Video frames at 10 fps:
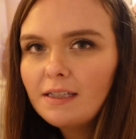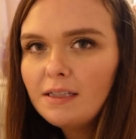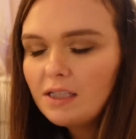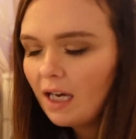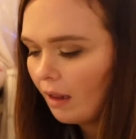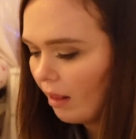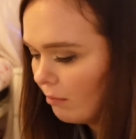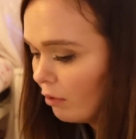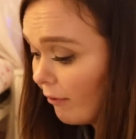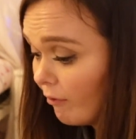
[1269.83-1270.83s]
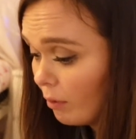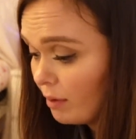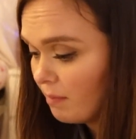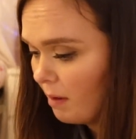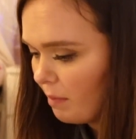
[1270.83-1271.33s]
Can you tell? I'm looking
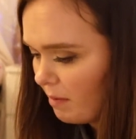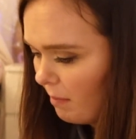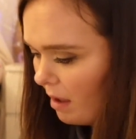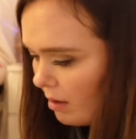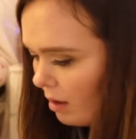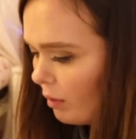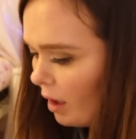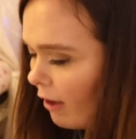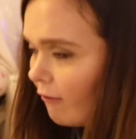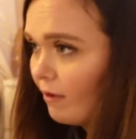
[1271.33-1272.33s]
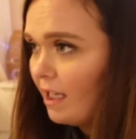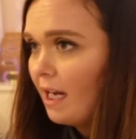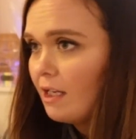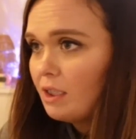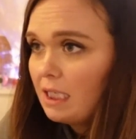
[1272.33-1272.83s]
forward to my Big Mac though, and hopefully I
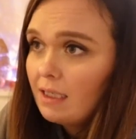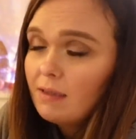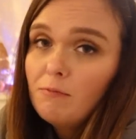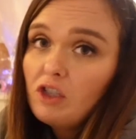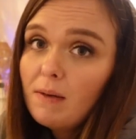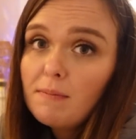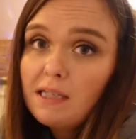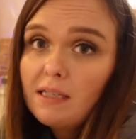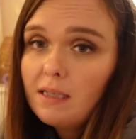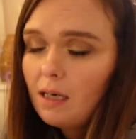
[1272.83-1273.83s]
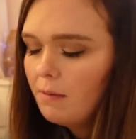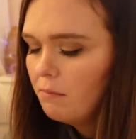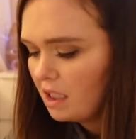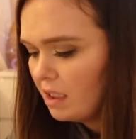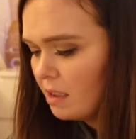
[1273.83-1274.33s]
actually get some chips this time,
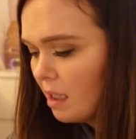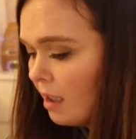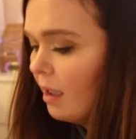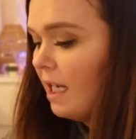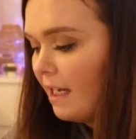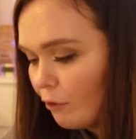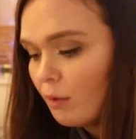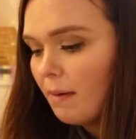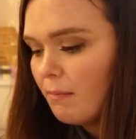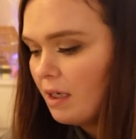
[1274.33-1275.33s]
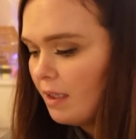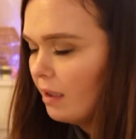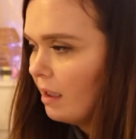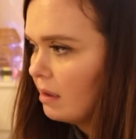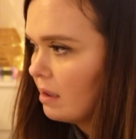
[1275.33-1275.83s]
because if you remember
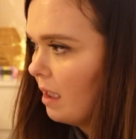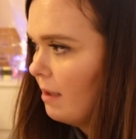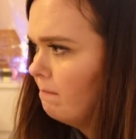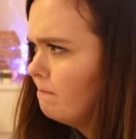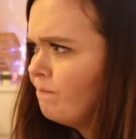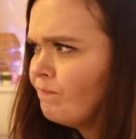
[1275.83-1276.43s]
last time,